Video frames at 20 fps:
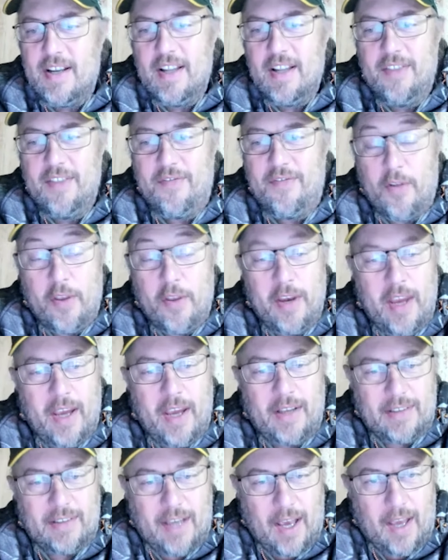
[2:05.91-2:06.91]
for the next
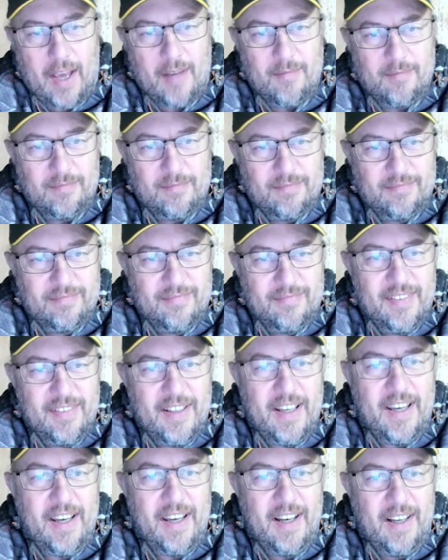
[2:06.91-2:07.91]
game, the
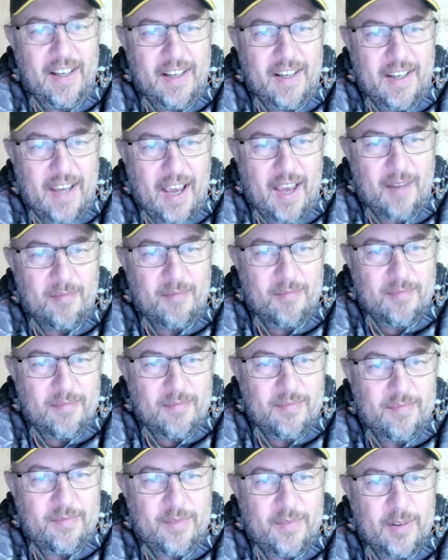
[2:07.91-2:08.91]
England game
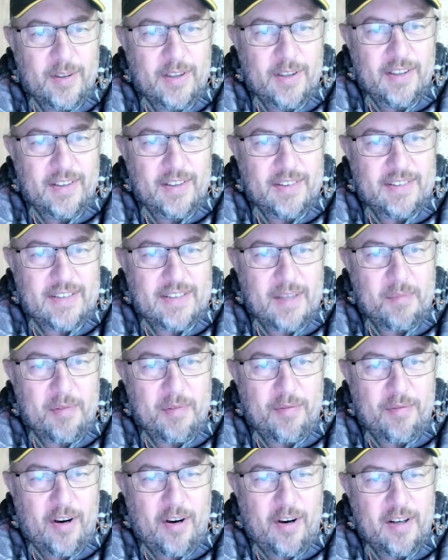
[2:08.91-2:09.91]
for the
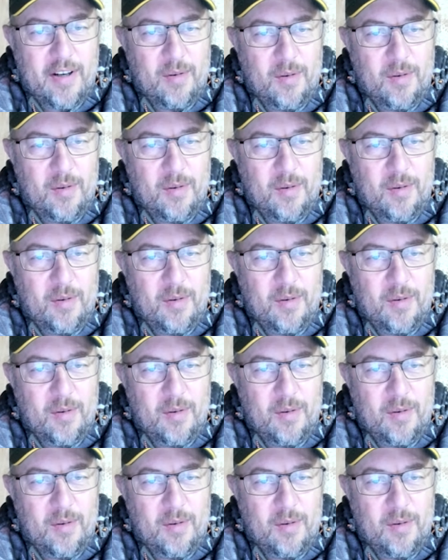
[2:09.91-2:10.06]
semi-final.